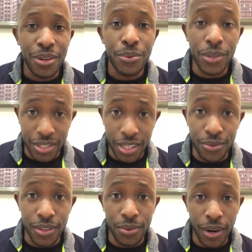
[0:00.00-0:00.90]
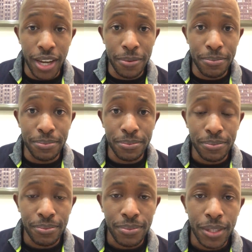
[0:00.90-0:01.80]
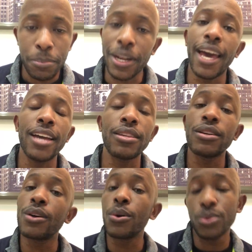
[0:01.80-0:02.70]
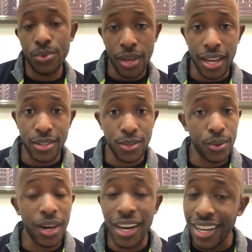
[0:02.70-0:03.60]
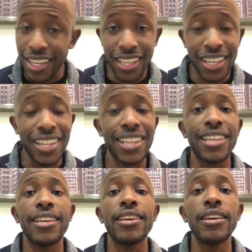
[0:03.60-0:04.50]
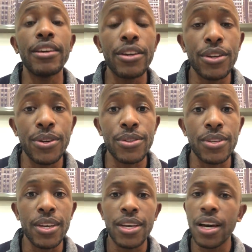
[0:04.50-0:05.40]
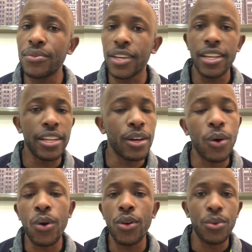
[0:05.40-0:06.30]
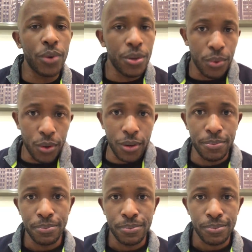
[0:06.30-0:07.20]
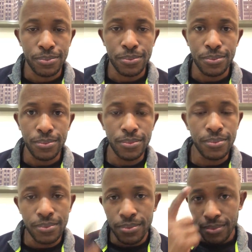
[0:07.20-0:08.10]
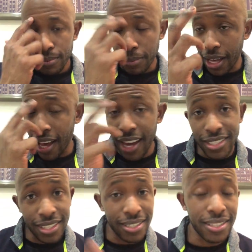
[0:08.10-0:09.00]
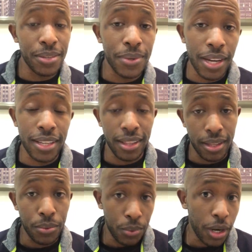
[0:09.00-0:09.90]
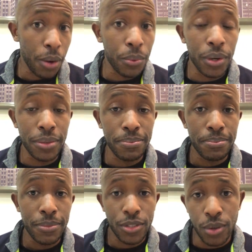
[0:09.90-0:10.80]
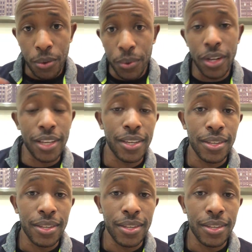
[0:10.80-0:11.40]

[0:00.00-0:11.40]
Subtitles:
receive it, right? But I had to go through that. So again, years of getting it all the way wrong. My eyes can see what I want, so I want it,